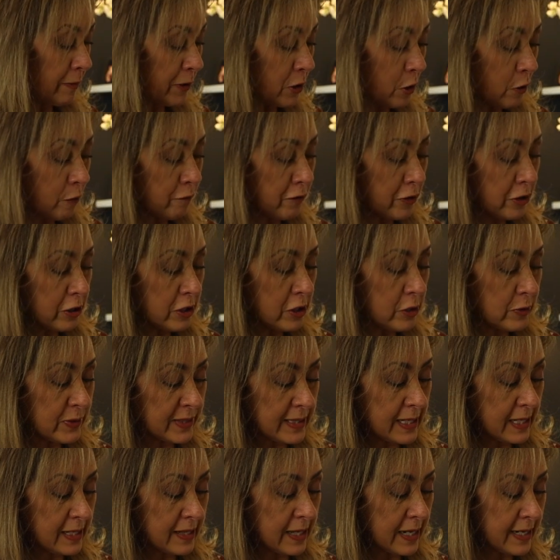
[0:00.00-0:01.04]
it over, you
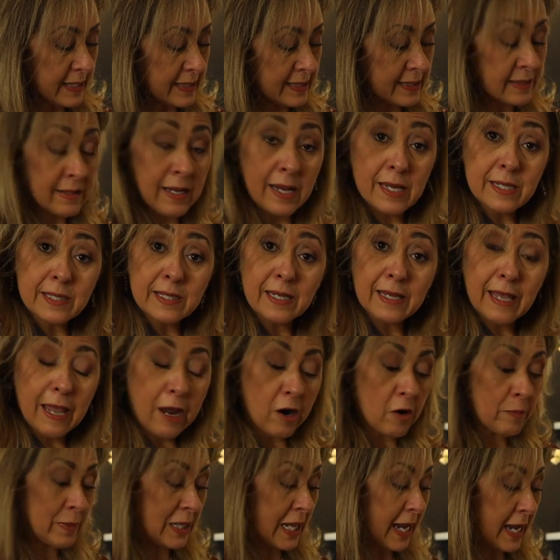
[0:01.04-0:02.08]
see that it's nice and
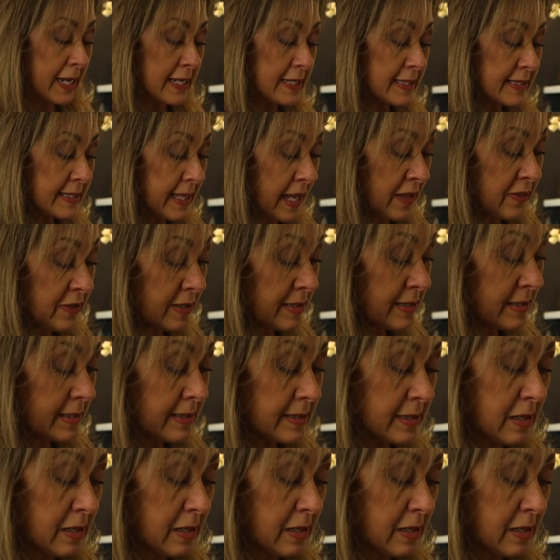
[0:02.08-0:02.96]
caramelized, and this is